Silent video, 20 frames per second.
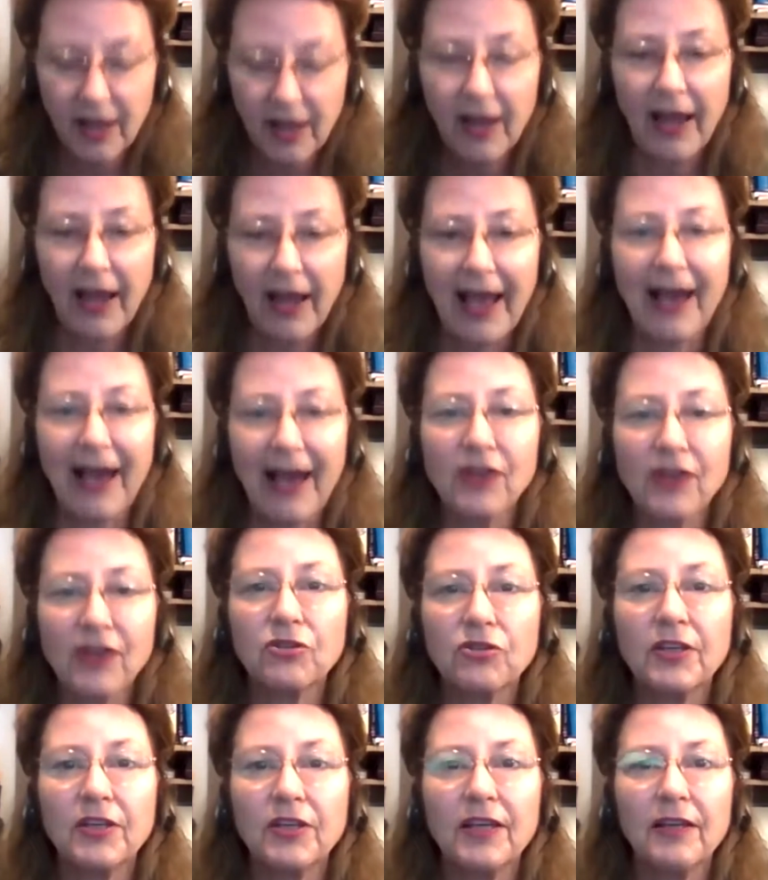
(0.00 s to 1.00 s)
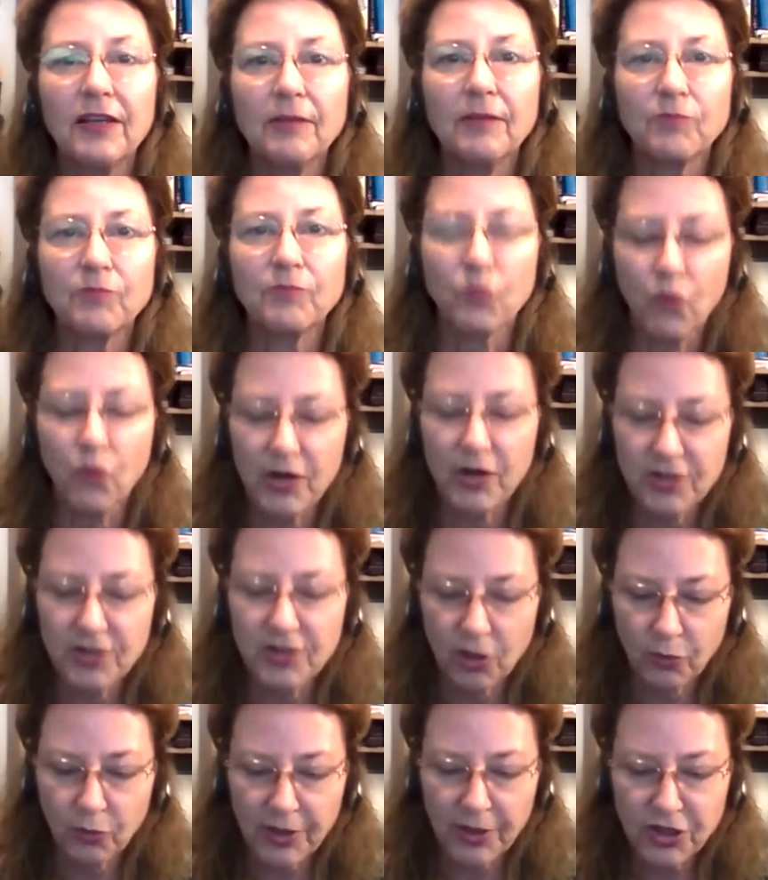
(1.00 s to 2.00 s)
actually was
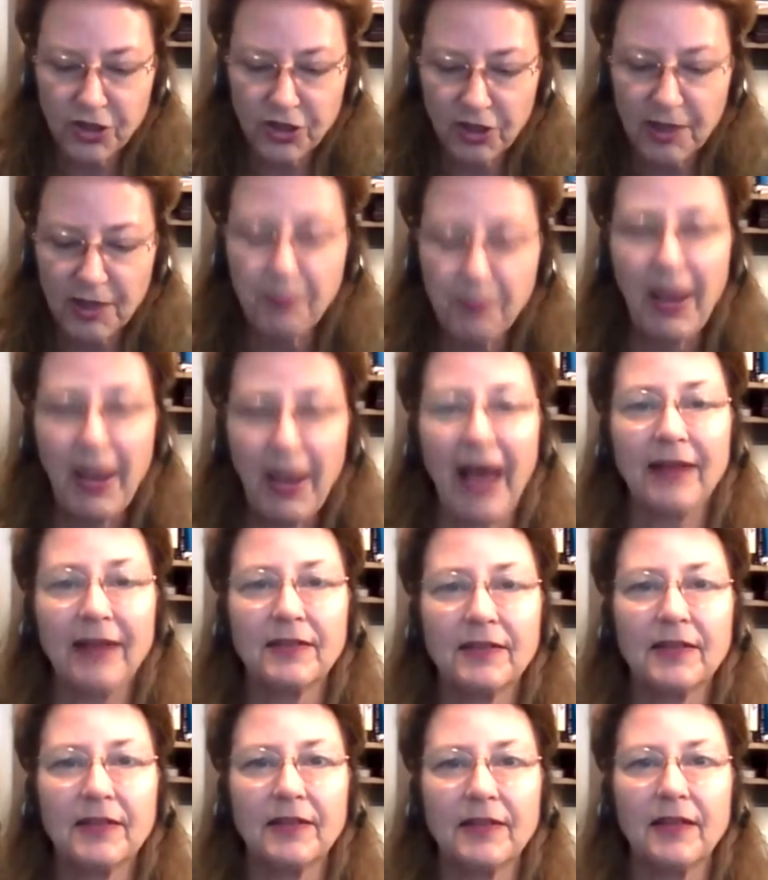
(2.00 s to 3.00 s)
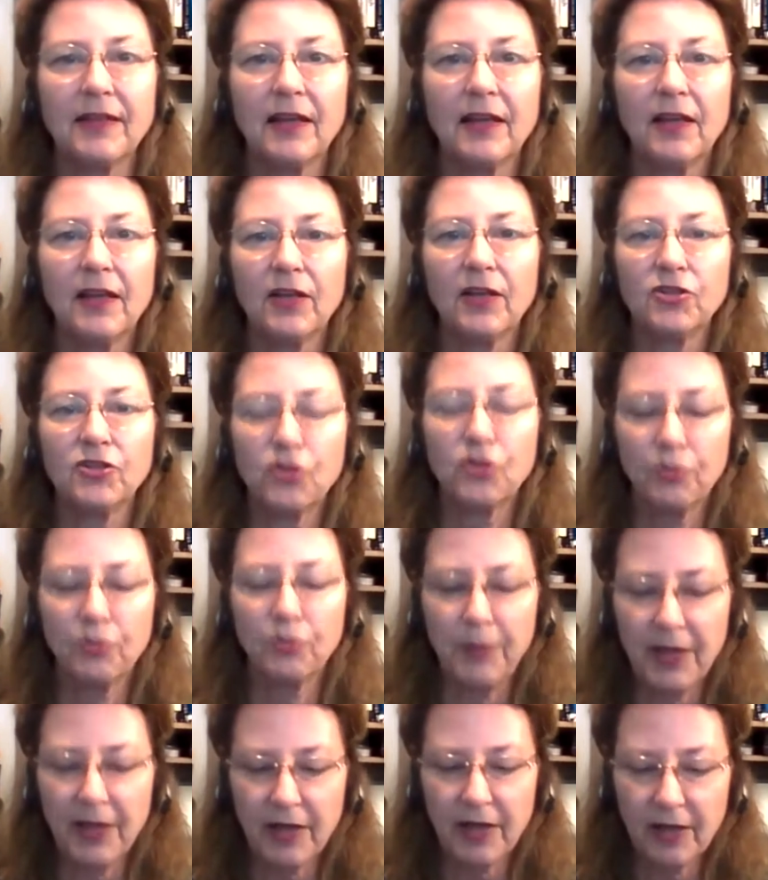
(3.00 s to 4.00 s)
originally patented to
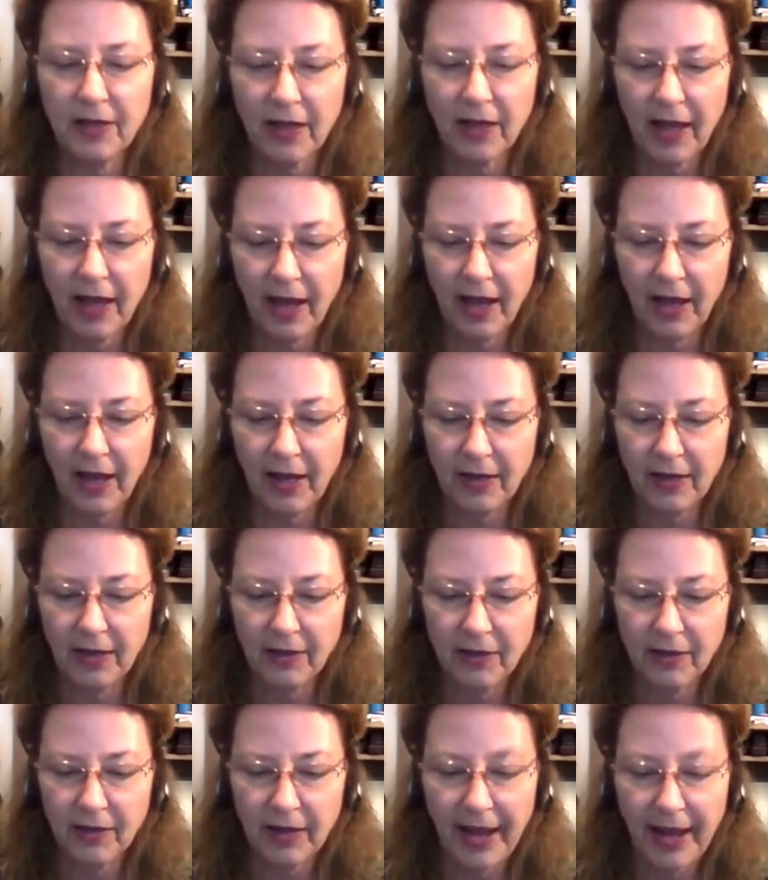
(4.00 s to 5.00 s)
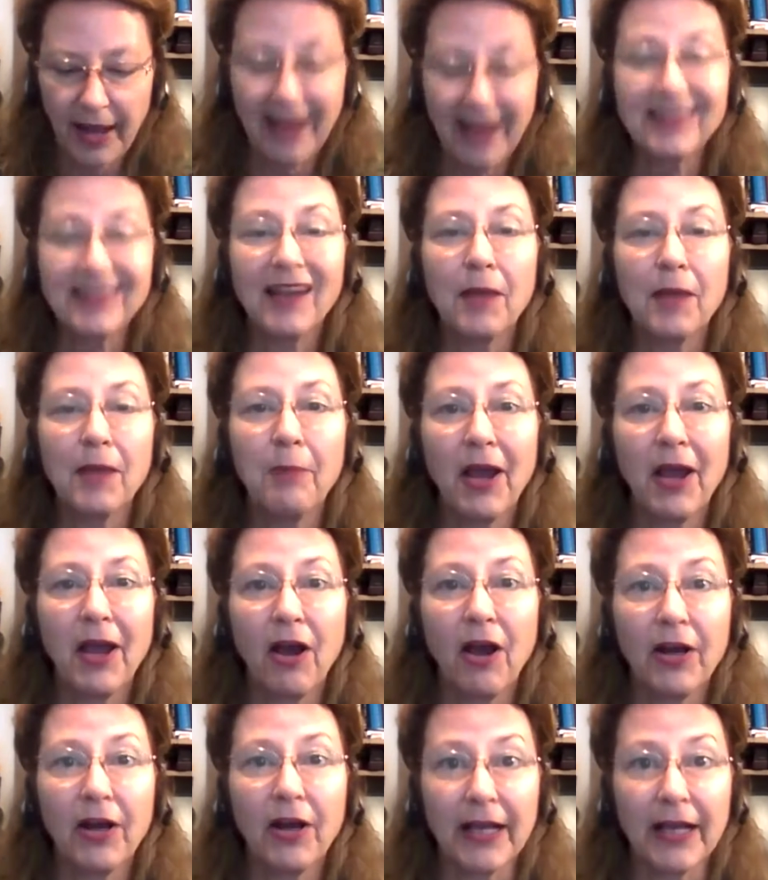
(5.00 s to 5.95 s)
be a antibiotic.